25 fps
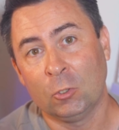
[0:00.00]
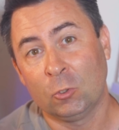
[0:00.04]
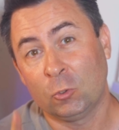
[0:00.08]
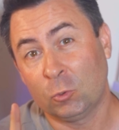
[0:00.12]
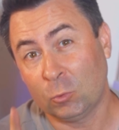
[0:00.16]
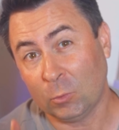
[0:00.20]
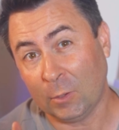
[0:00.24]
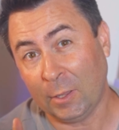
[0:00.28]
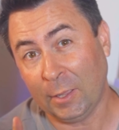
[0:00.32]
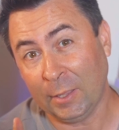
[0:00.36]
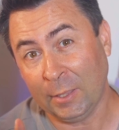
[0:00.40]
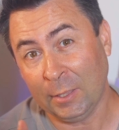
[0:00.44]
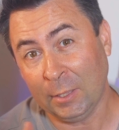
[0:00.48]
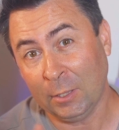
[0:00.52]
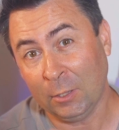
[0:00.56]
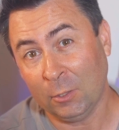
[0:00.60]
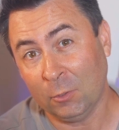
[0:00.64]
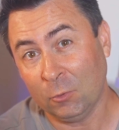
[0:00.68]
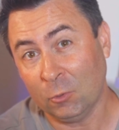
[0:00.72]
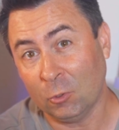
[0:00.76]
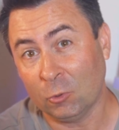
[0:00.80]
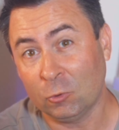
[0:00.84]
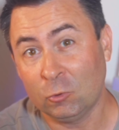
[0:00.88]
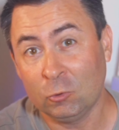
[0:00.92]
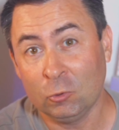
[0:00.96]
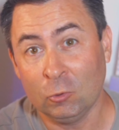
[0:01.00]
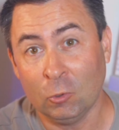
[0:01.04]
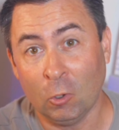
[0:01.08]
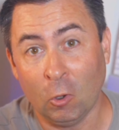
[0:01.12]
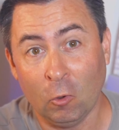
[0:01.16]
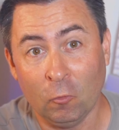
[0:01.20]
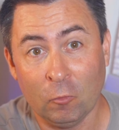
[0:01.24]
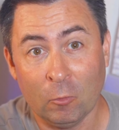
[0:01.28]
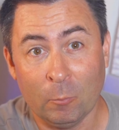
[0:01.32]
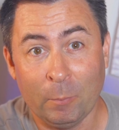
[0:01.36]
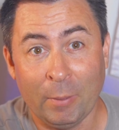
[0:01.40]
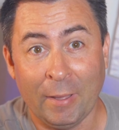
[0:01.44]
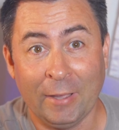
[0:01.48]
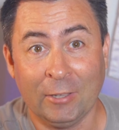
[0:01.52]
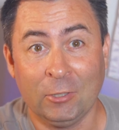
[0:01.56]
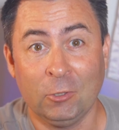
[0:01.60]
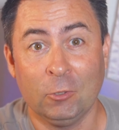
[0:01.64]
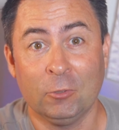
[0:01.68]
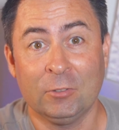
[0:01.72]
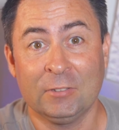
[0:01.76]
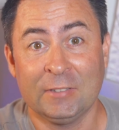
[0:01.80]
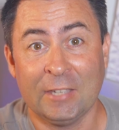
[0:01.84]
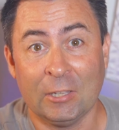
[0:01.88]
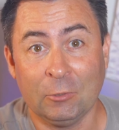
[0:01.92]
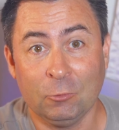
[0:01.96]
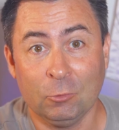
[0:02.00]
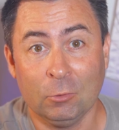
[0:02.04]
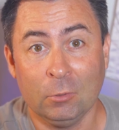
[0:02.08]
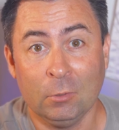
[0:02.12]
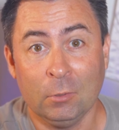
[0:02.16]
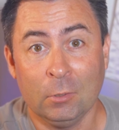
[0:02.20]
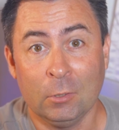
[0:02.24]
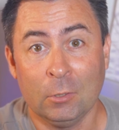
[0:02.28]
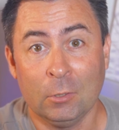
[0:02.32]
Try not to overpack your schedule